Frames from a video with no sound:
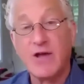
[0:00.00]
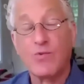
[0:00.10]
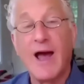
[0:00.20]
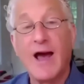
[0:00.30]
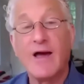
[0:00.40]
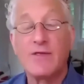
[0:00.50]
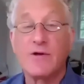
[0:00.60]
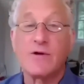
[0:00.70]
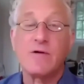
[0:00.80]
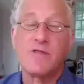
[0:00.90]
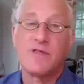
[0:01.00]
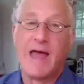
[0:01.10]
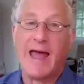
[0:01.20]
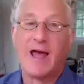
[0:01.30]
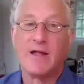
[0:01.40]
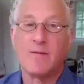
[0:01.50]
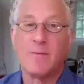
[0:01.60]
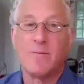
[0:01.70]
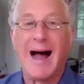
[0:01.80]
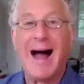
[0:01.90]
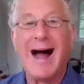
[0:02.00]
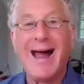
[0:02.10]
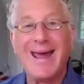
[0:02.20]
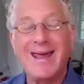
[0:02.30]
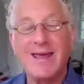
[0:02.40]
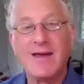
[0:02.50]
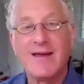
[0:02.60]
rather than buy